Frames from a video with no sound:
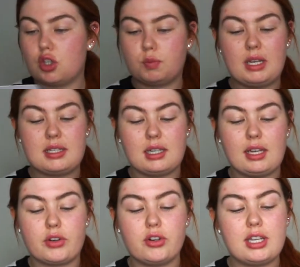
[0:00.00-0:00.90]
just basically,
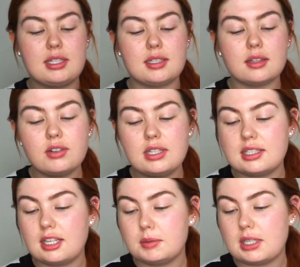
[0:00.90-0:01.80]
I've created a
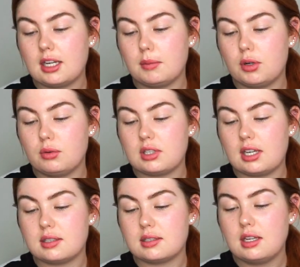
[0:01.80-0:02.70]
3-step tanning
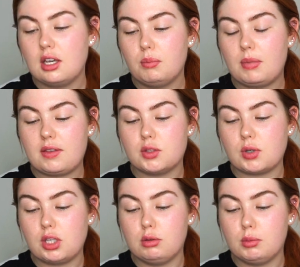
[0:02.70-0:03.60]
process, methods
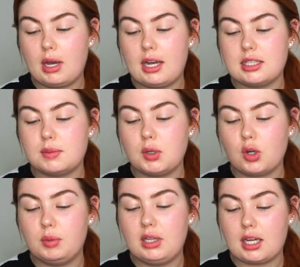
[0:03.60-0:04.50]
with you in mind,
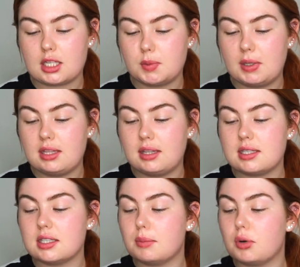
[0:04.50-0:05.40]
becoming the expert.
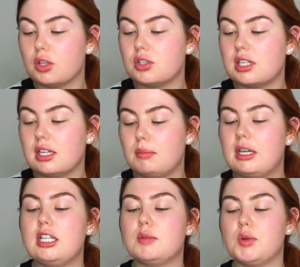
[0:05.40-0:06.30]
This is the bronzing
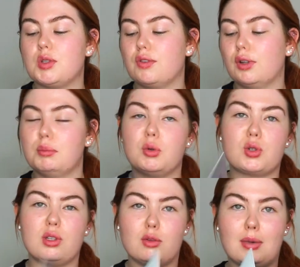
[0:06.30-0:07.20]
made beautiful. Much love,